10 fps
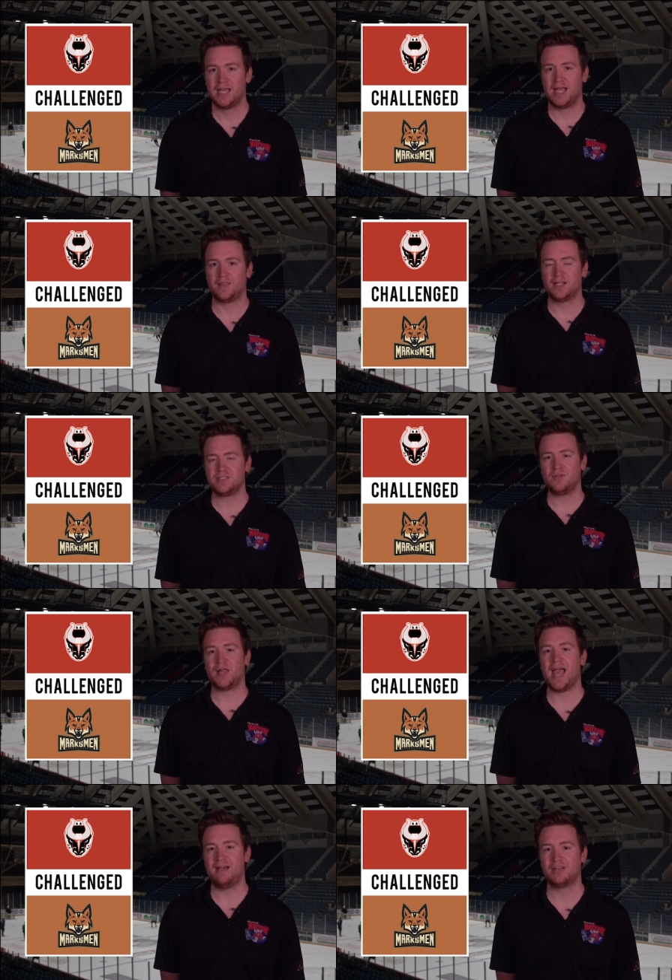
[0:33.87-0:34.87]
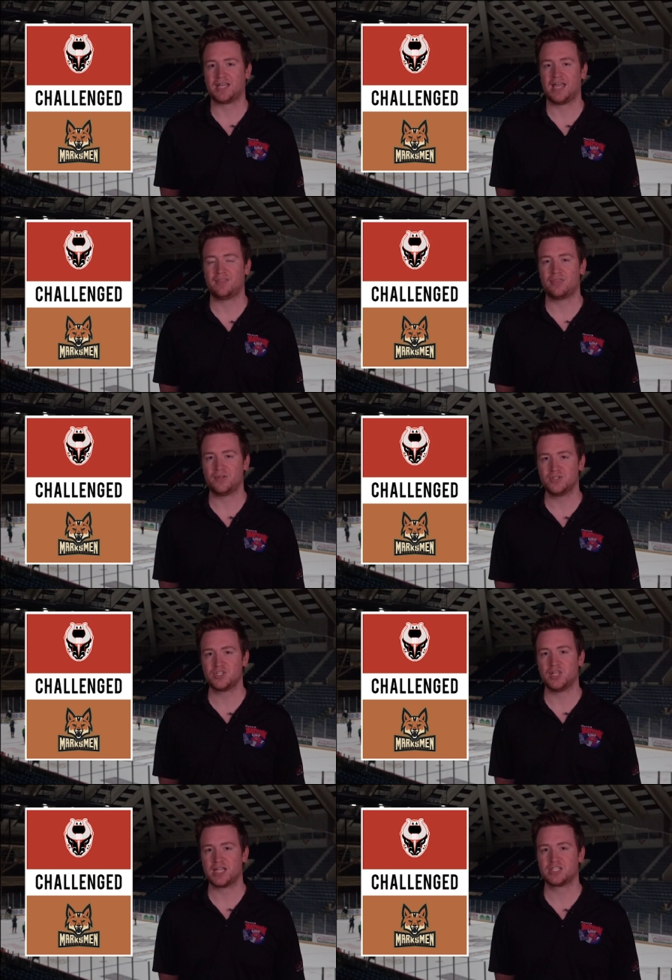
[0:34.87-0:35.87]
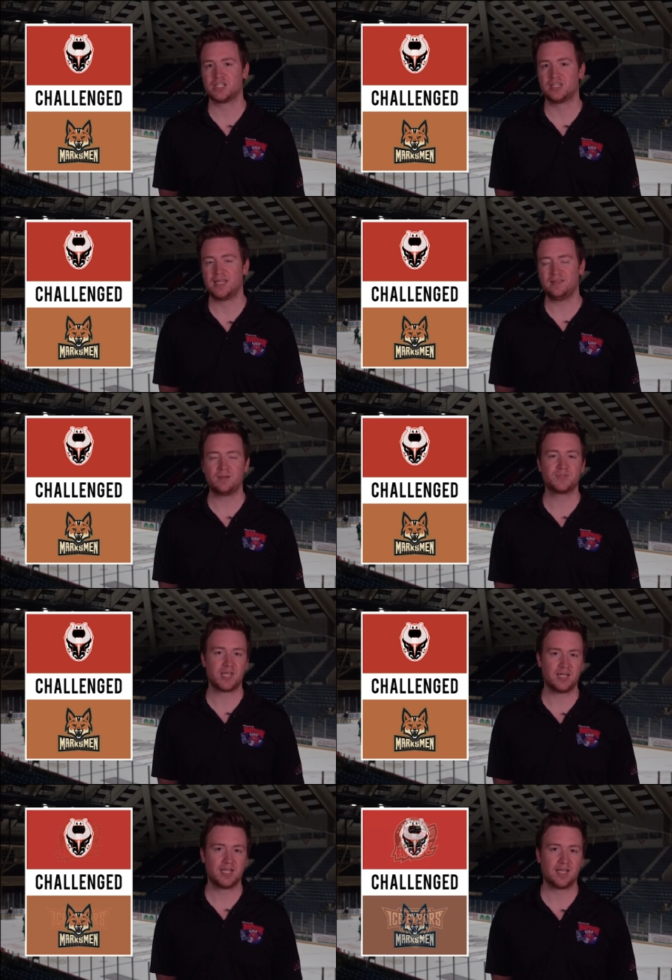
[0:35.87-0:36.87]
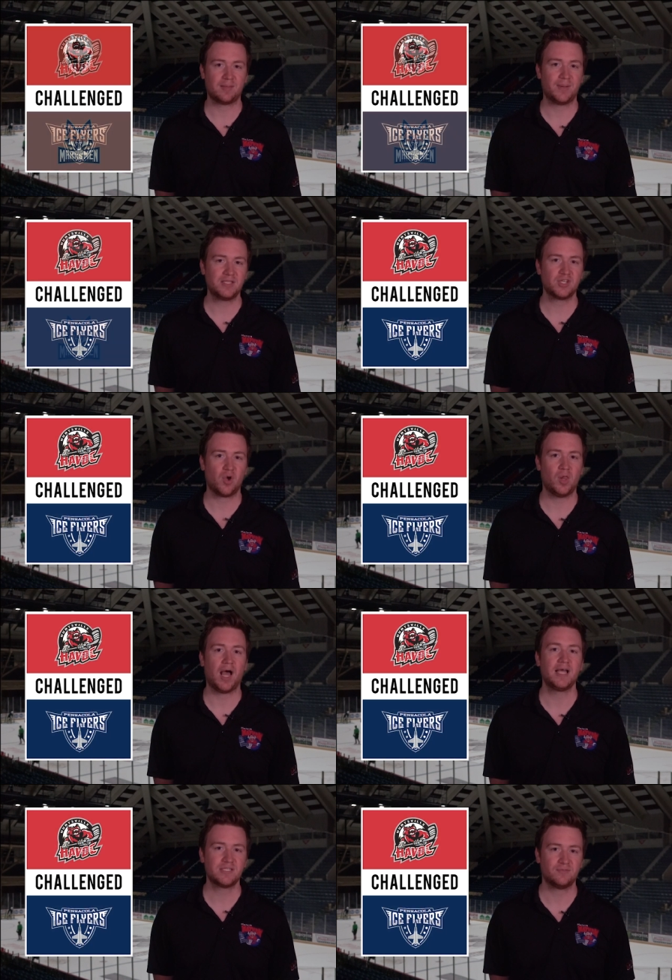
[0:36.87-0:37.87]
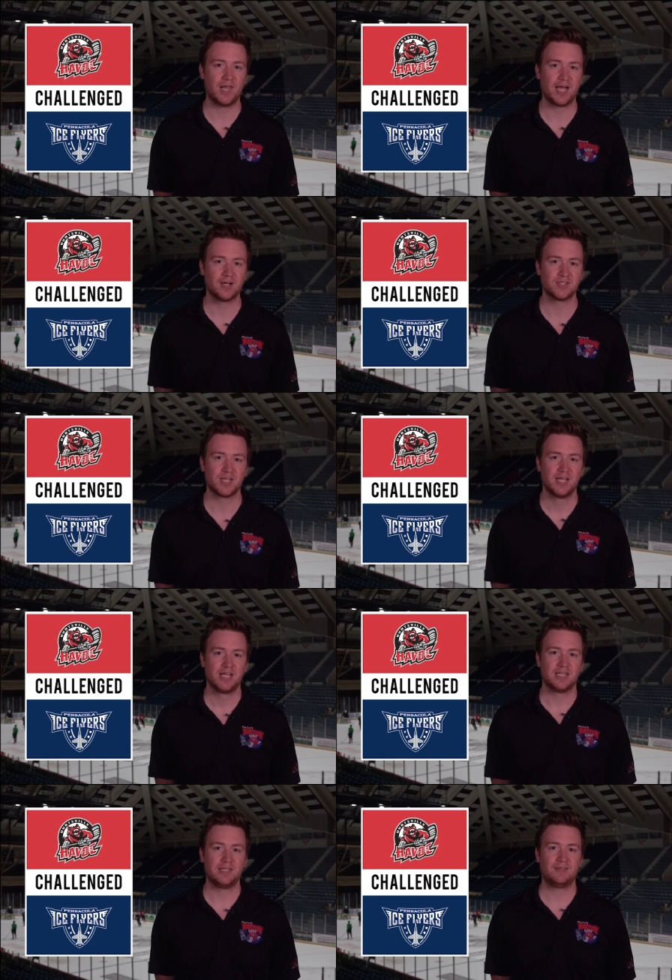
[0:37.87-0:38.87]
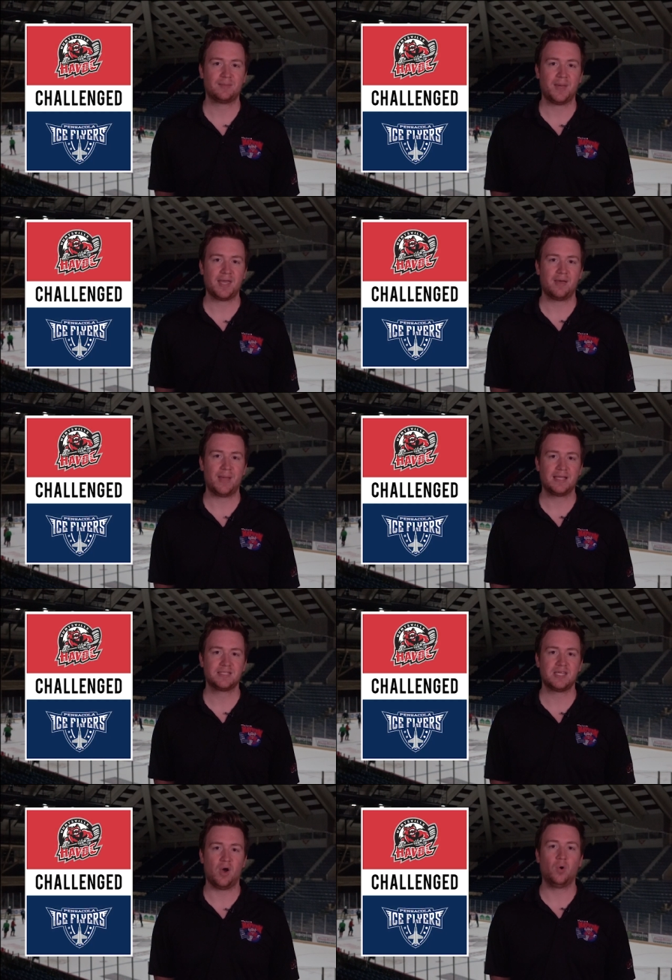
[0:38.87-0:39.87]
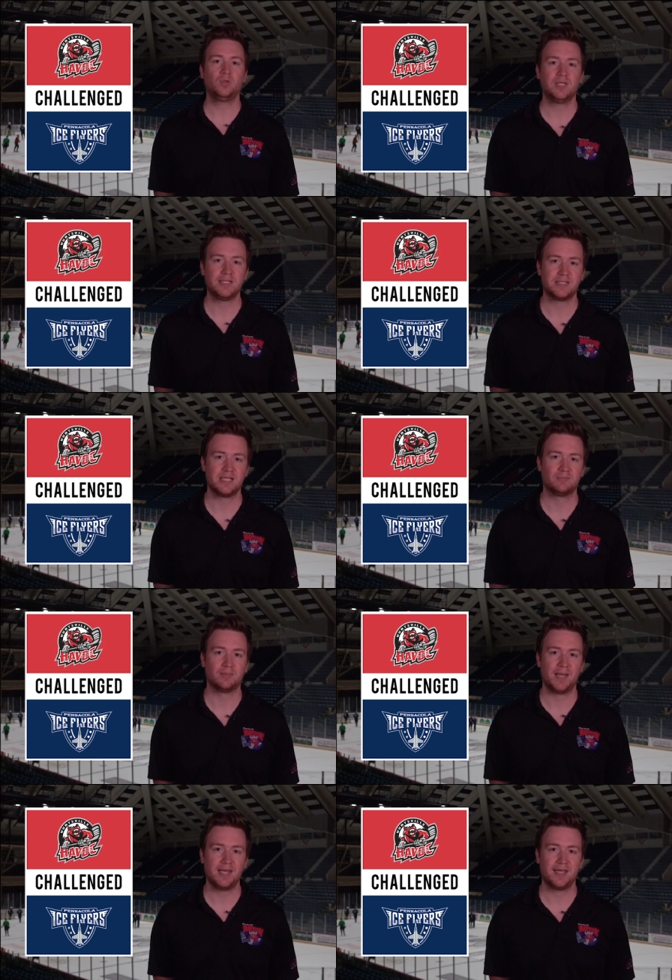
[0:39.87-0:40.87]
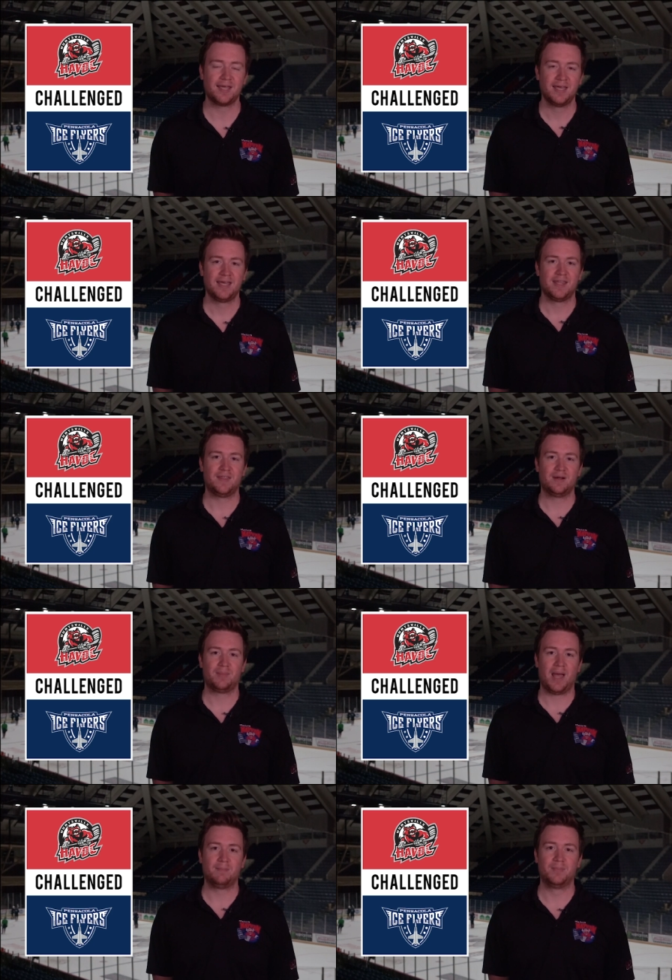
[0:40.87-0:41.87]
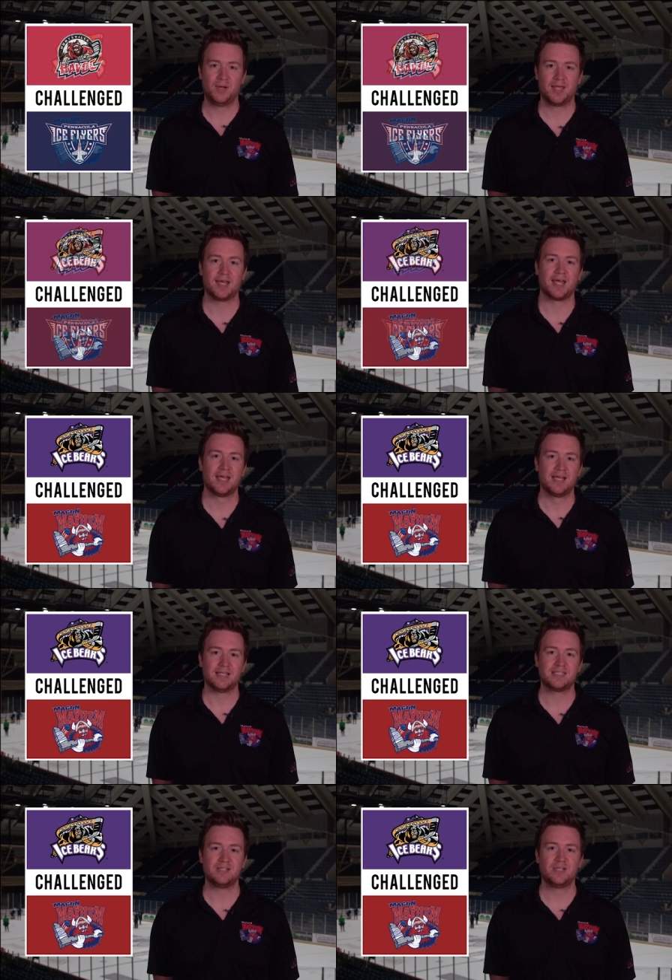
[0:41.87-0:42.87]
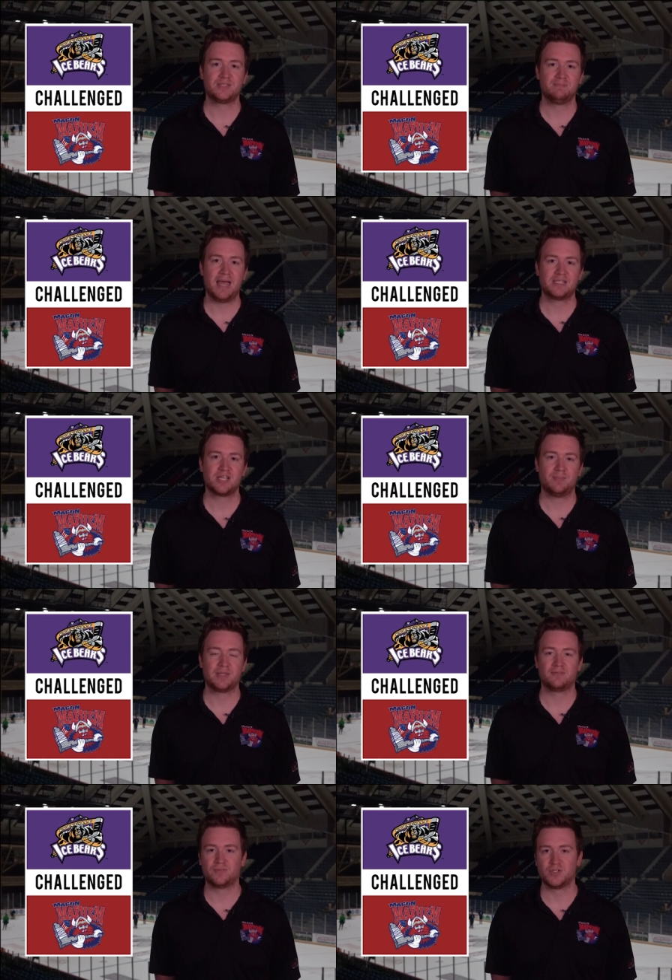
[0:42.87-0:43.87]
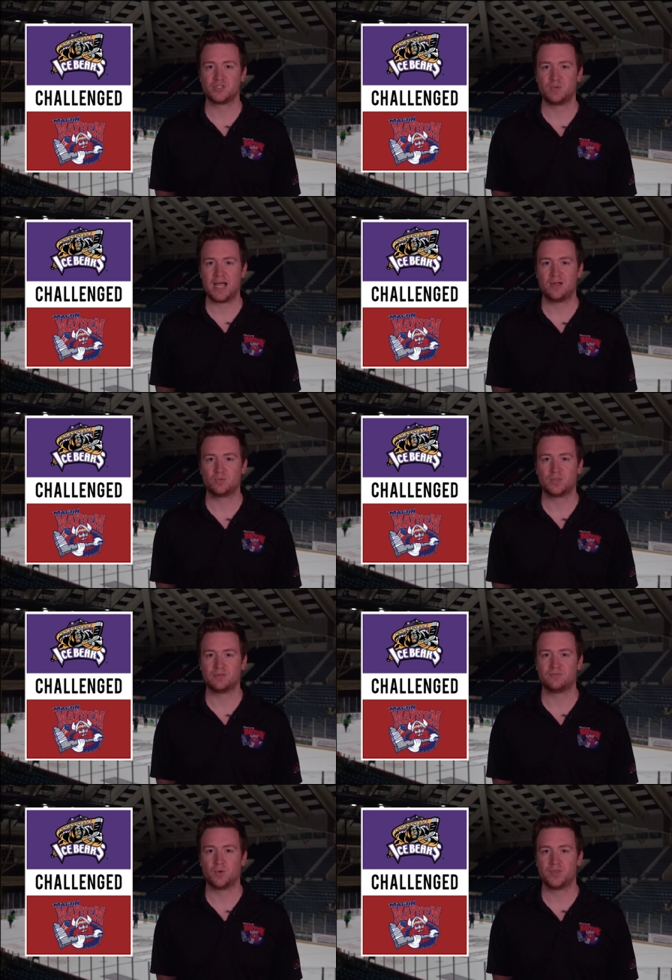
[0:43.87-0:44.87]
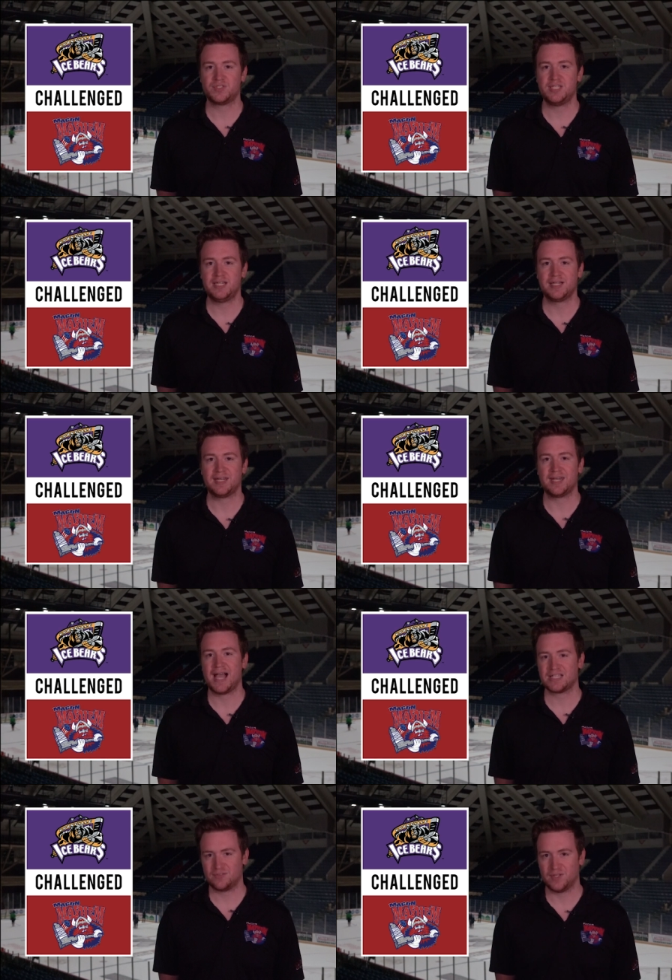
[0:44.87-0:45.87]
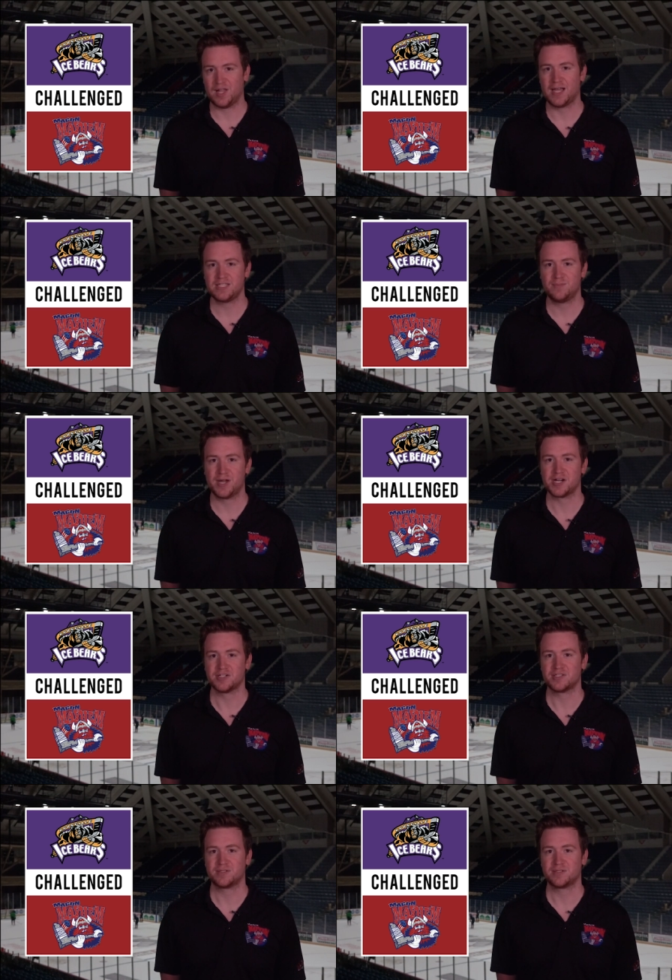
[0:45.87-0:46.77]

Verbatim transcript: And the Huntsville Havoc had the third selection. They ended up settling on the Pensacola Ice Flyers, leaving the Mayhem as the only team remaining, thereby booking a series matchup in the first round with the fourth-seeded Knoxville Ice Bears.